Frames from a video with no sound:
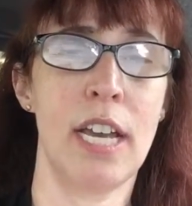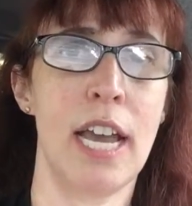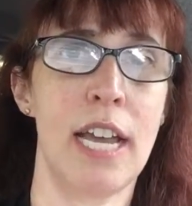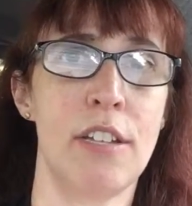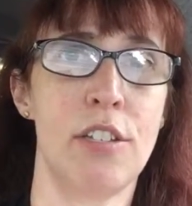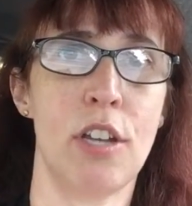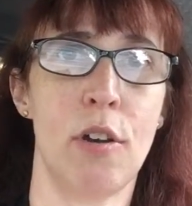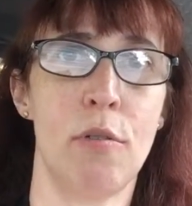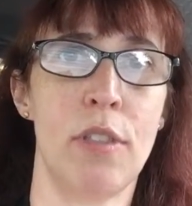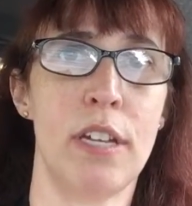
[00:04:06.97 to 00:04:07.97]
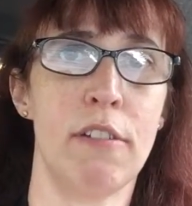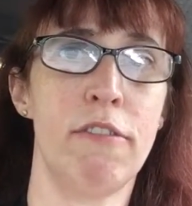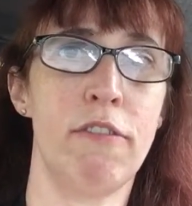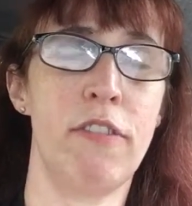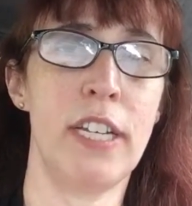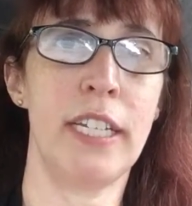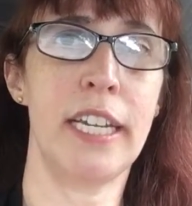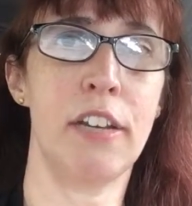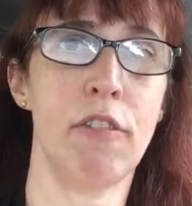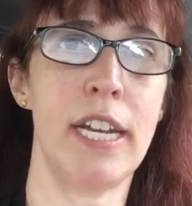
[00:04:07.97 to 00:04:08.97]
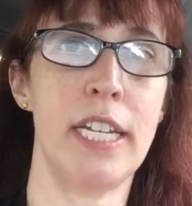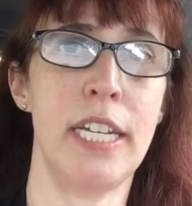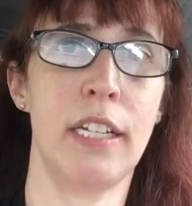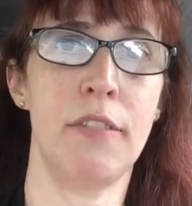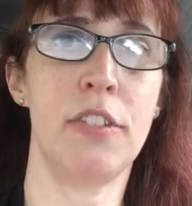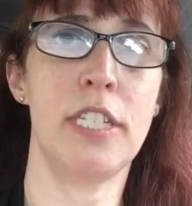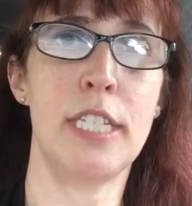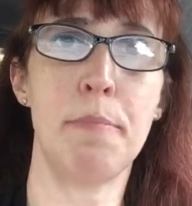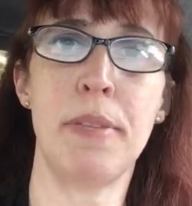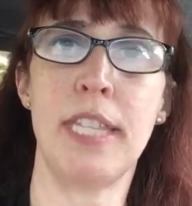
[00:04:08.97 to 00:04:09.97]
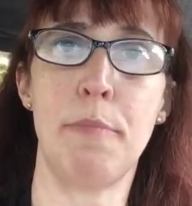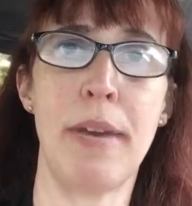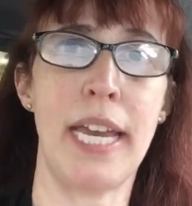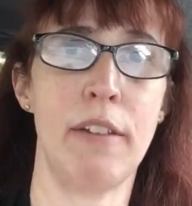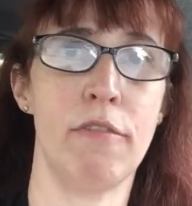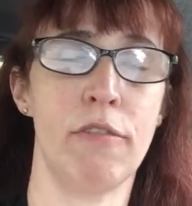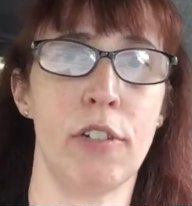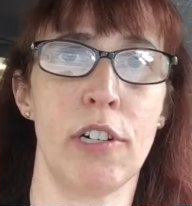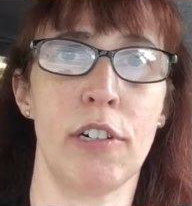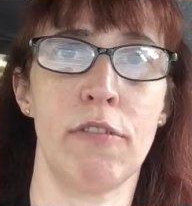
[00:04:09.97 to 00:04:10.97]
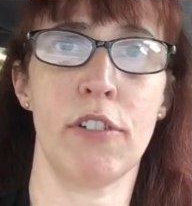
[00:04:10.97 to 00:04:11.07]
And so they're feeling a great deal of sympathy pain for